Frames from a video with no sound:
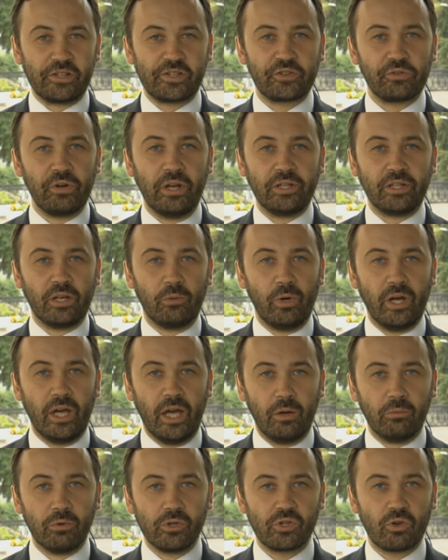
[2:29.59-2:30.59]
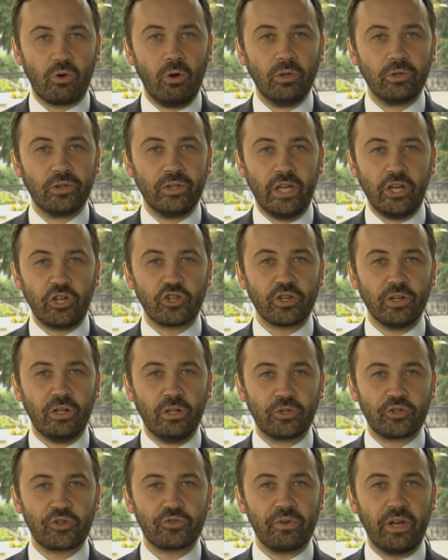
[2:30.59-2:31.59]
straight away I was called
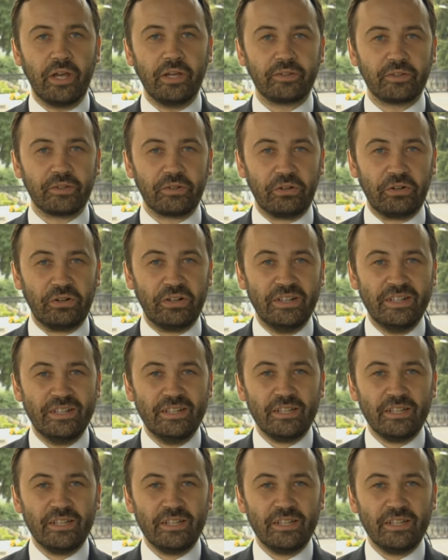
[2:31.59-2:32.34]
national traitor,